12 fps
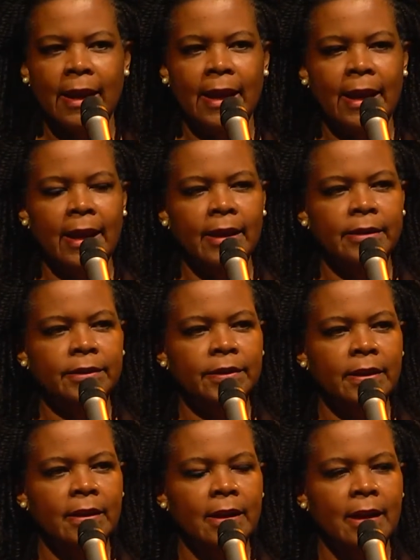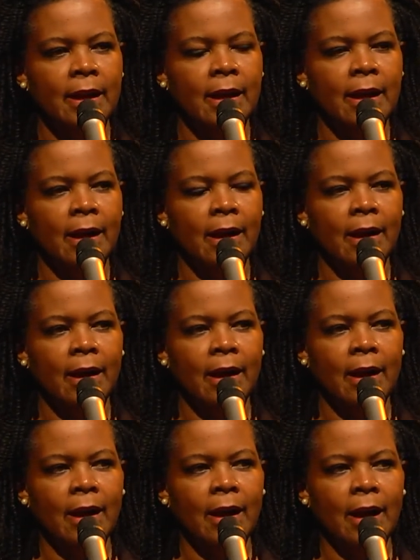And
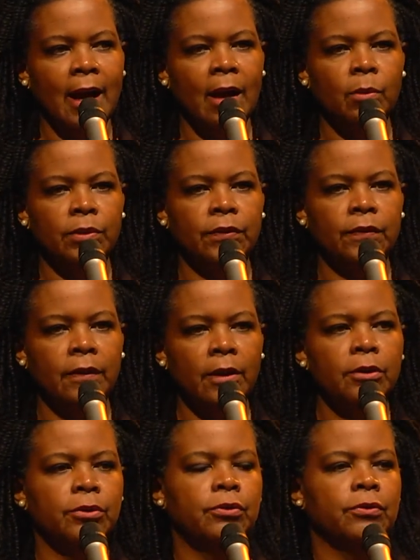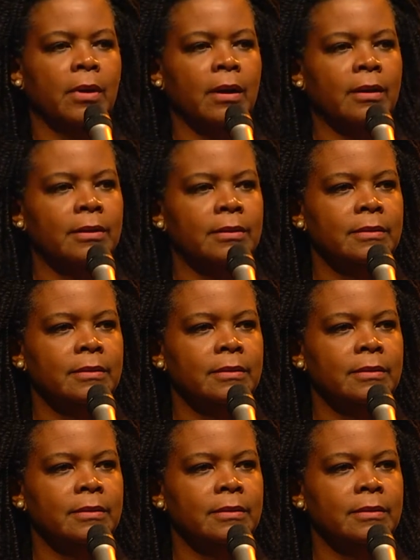I was thunderstruck.